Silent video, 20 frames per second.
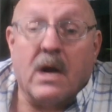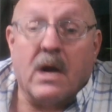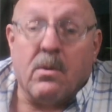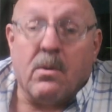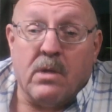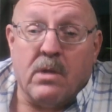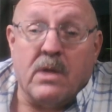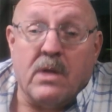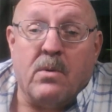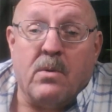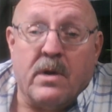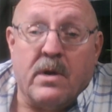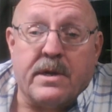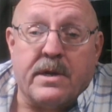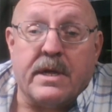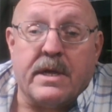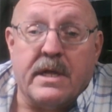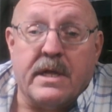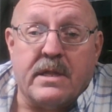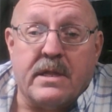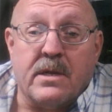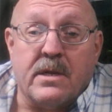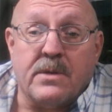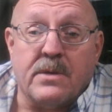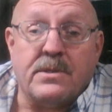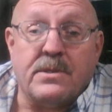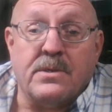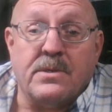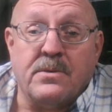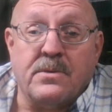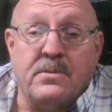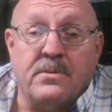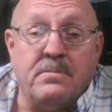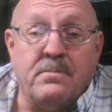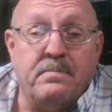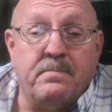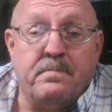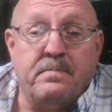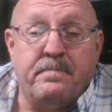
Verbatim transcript: I really want to get there soon.